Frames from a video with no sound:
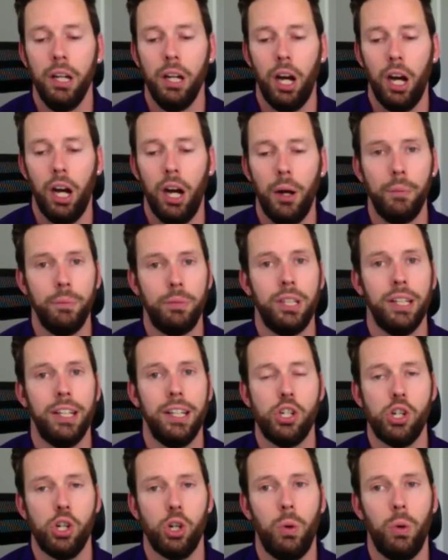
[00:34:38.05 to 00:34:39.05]
to
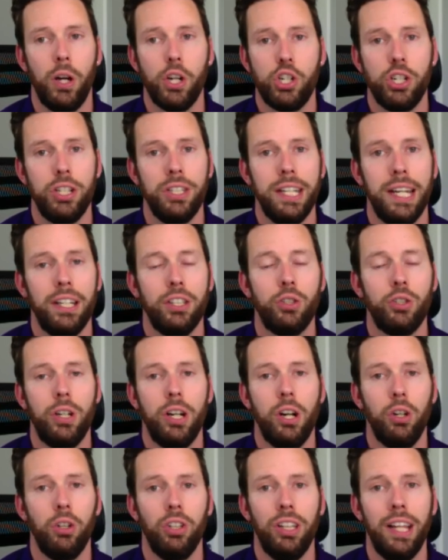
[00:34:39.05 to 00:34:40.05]
get your questions answered
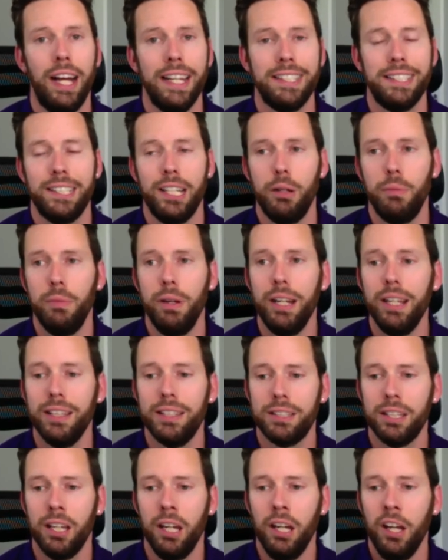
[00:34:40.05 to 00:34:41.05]
here in the last 10
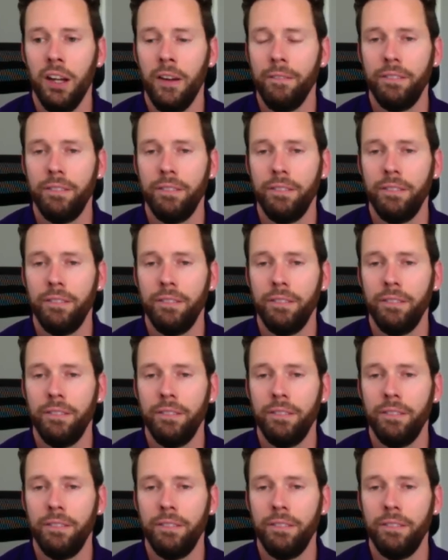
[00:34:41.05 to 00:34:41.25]
minutes.